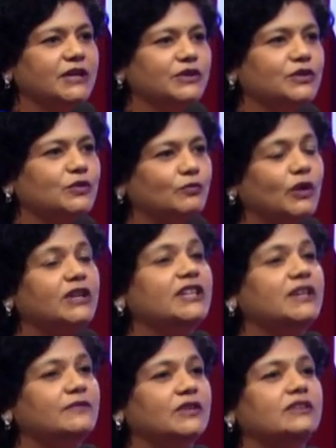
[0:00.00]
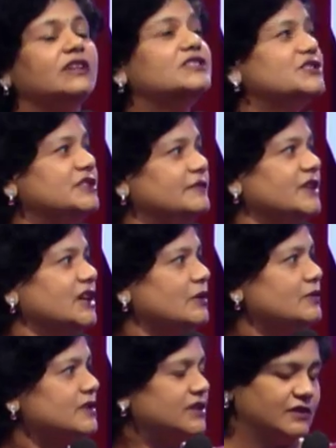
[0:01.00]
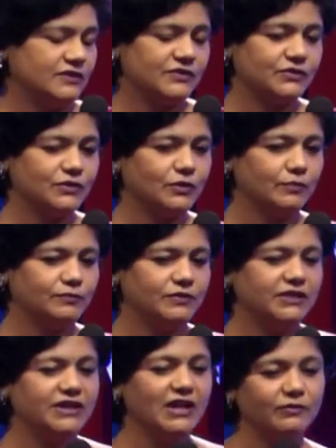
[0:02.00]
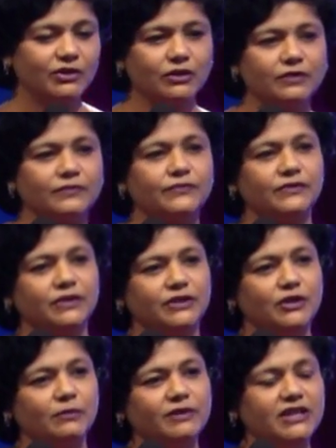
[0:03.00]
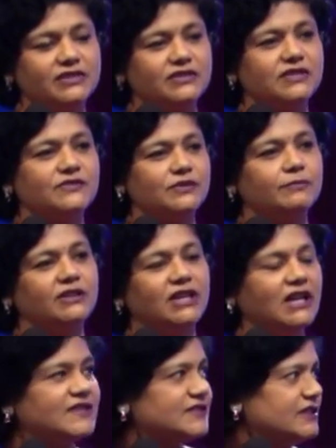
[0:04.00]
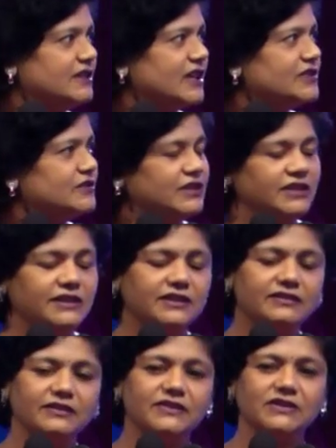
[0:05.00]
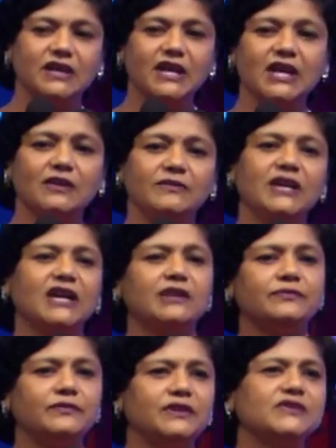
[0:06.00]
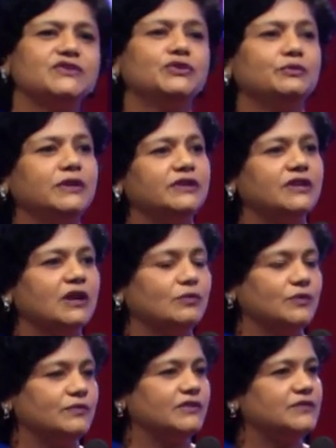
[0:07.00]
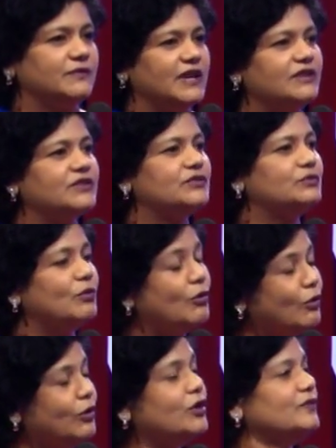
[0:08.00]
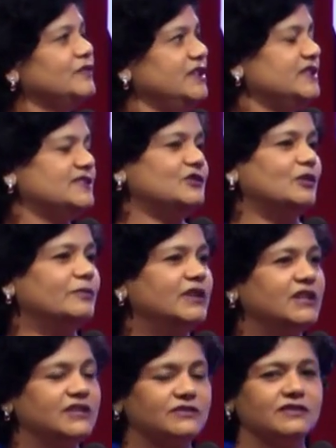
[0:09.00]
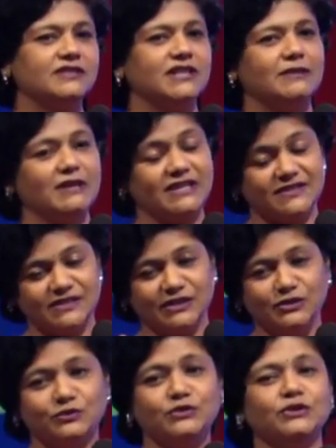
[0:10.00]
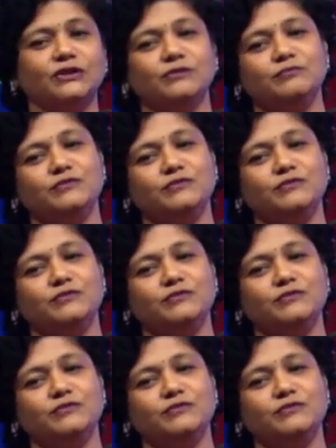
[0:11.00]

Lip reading: what they were achieving out here. So the number of nominations from the last year actually increased. We had a first jury round, which went through all of these nominations, and I salute the